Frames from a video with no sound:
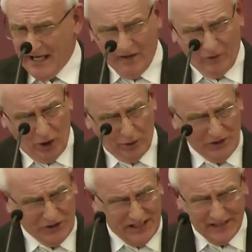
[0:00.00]
And I've
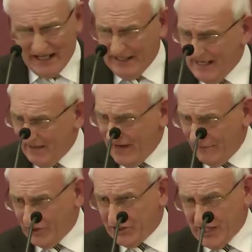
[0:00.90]
always said that, and I've
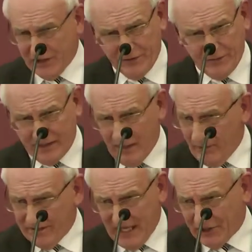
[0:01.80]
never changed on
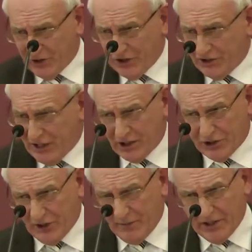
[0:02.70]
that. But that doesn't say
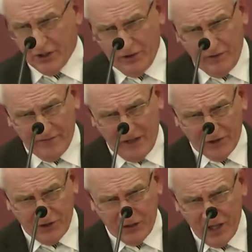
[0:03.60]
that some of the other
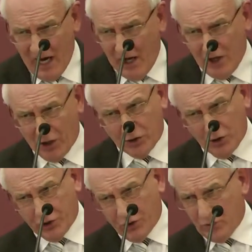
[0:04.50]
versions are not
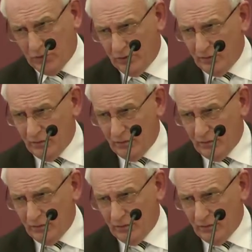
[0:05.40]
good too.